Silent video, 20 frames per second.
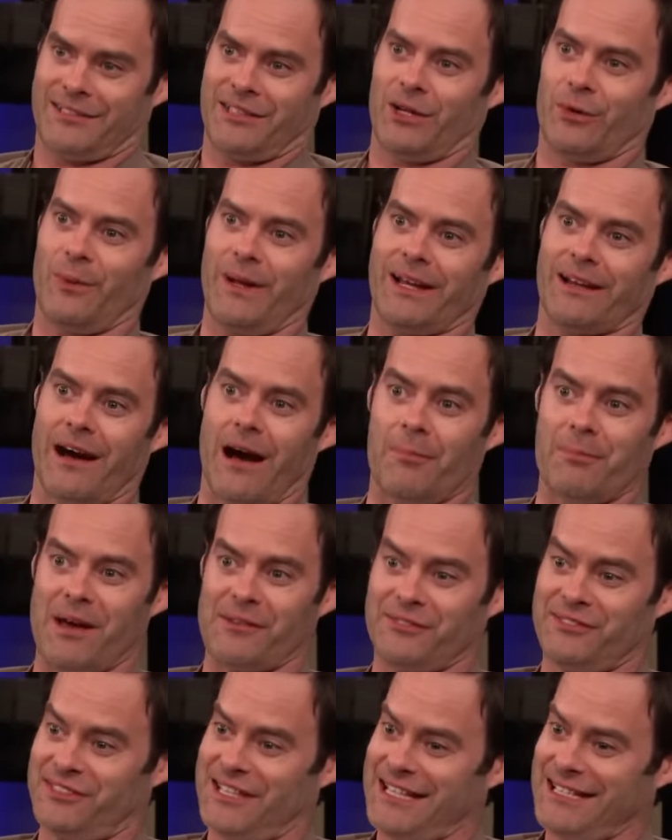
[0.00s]
Here we come,
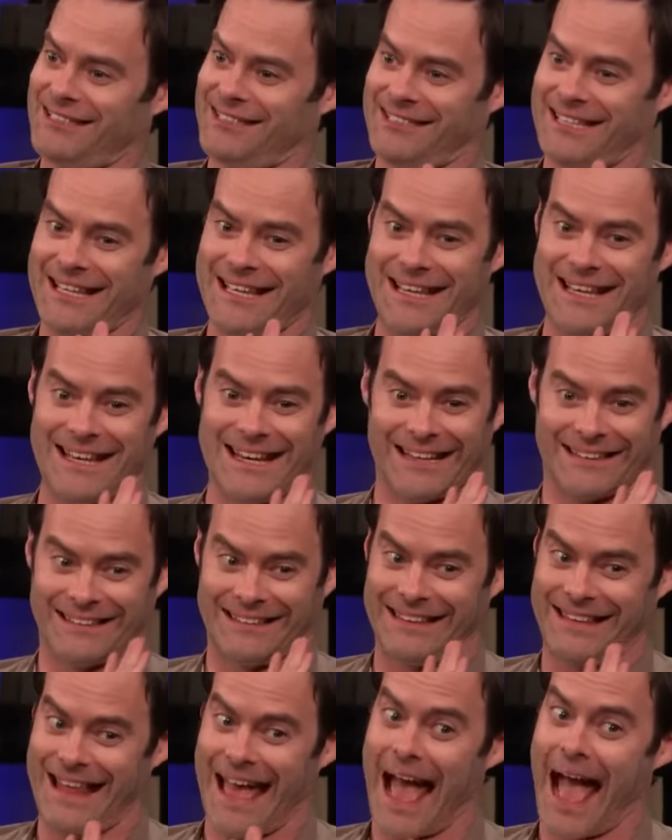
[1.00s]
FCC
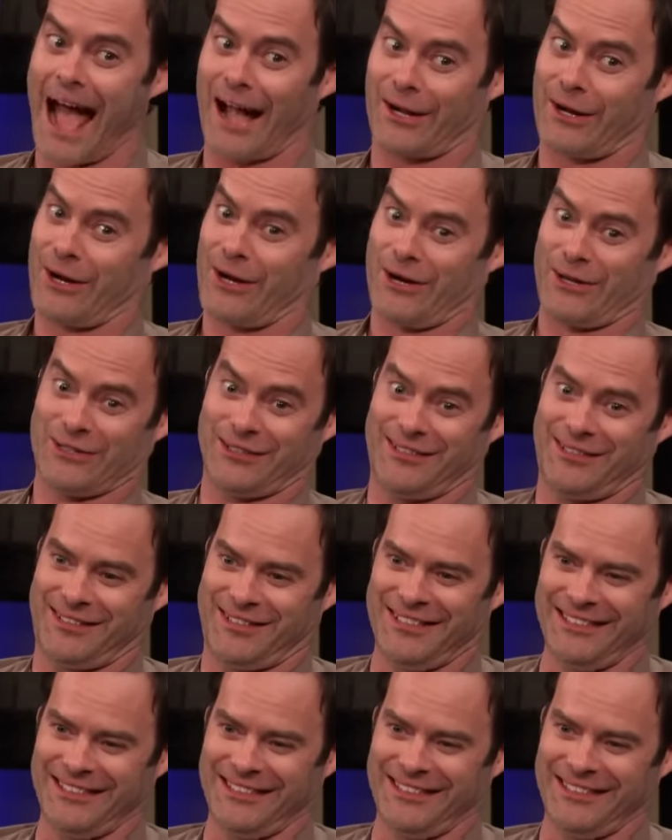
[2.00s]
knackers.